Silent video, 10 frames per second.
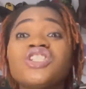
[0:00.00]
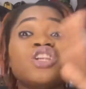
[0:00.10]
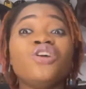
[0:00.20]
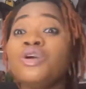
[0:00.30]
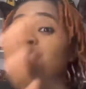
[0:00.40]

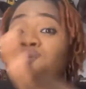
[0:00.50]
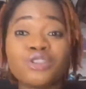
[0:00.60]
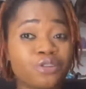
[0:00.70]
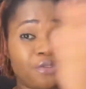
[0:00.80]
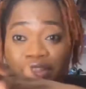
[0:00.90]
a
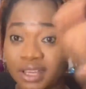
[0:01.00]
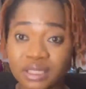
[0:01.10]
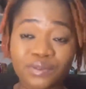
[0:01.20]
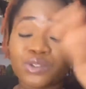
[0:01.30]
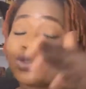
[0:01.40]
bunch of things
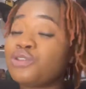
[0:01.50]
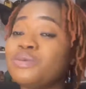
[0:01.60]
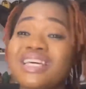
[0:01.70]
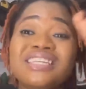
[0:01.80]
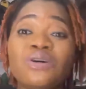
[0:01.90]
for social
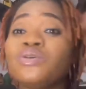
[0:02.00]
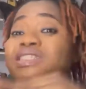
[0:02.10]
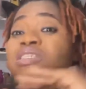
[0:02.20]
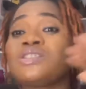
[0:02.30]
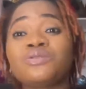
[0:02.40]
media on the
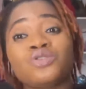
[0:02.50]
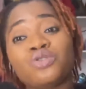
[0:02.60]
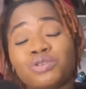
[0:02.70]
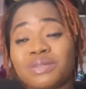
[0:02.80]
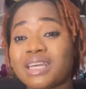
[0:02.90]

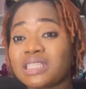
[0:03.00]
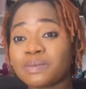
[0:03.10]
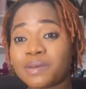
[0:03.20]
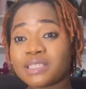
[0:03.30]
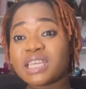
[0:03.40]
social media
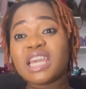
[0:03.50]
space.